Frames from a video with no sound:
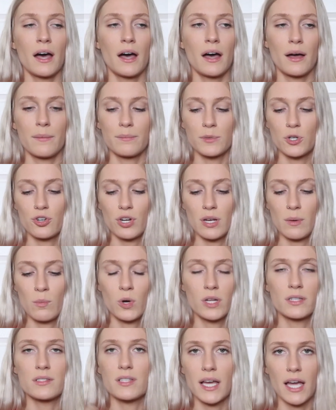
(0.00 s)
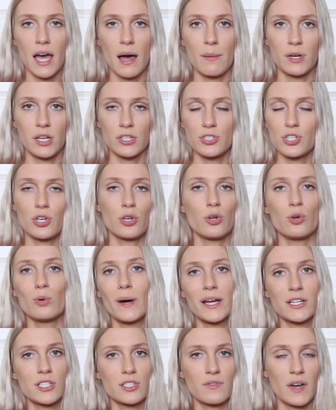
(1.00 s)
Um, cream ones that come in a
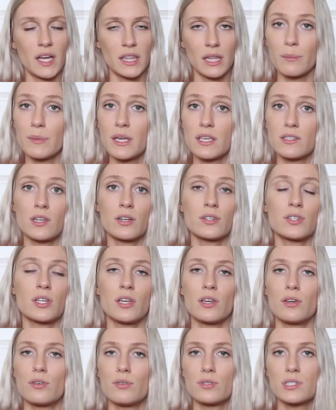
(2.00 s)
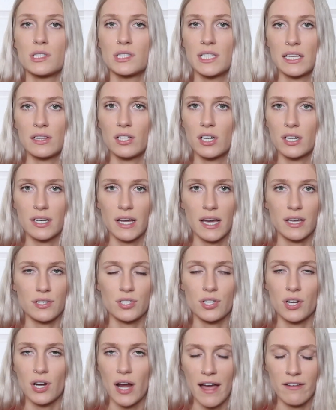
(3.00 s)
tube. I just find them easier to use and they look
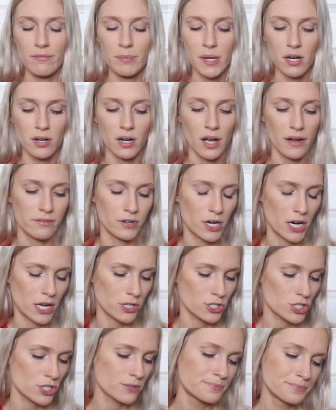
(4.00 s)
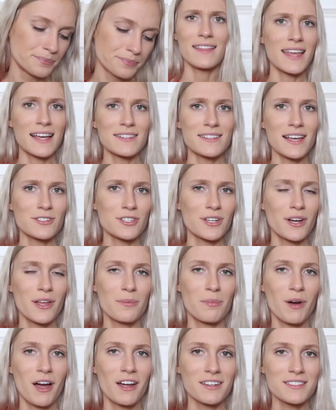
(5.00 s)
nicer, have better coverage. And that's actually
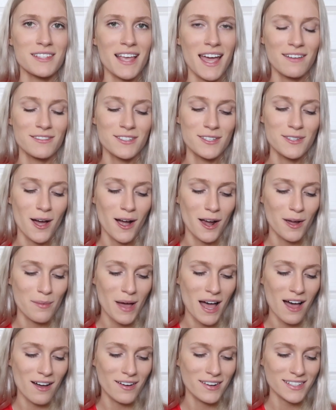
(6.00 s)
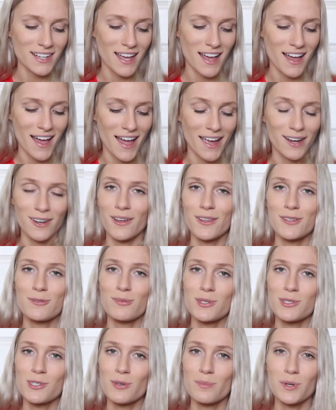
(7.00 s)
all the products I have to talk about. Uh, I know this
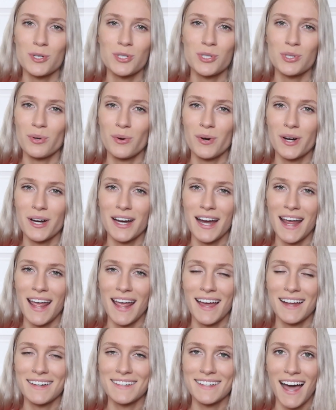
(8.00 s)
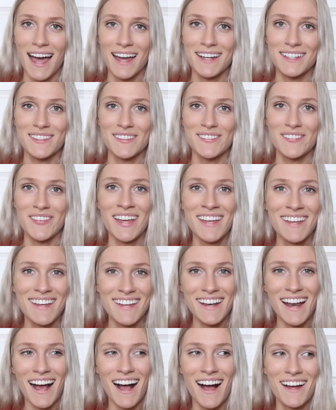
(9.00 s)
was super short and kind of
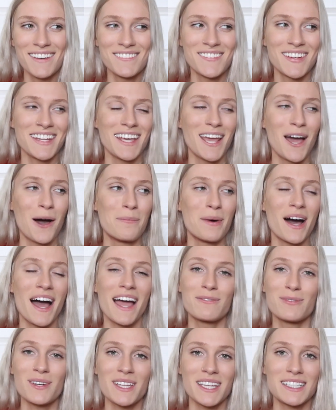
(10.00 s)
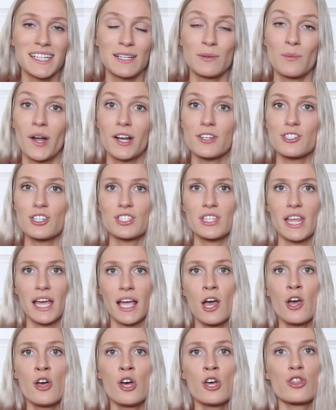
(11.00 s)
an odd video, but I really didn't want to just
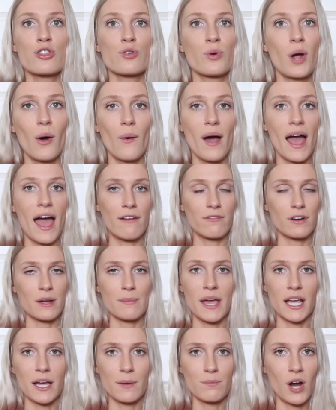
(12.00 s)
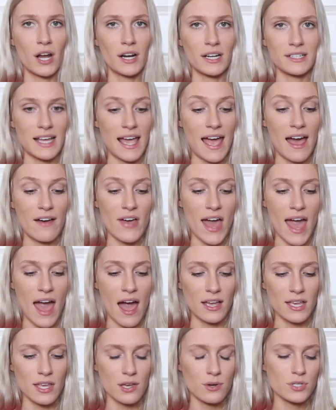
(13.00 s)
like throw every makeup product I have
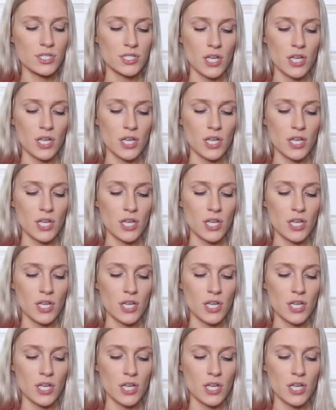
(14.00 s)
at you.